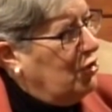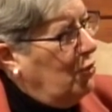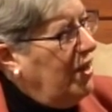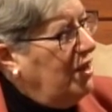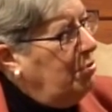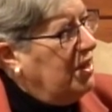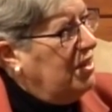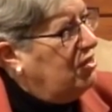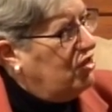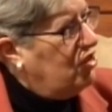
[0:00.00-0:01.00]
Wow. We had
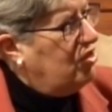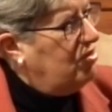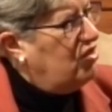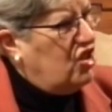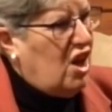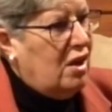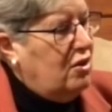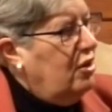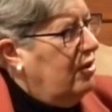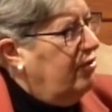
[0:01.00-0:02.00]
been
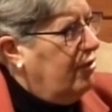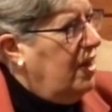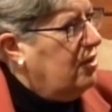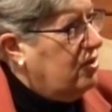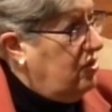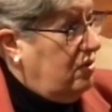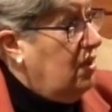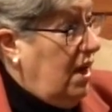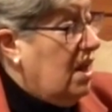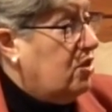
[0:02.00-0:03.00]
childhood friends, mm-hmm.
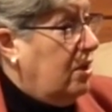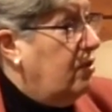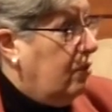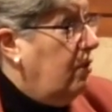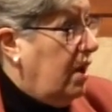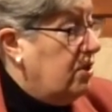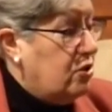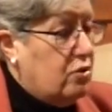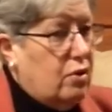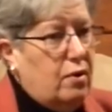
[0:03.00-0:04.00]
actually mm-hmm. through high
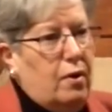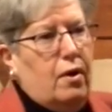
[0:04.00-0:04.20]
school.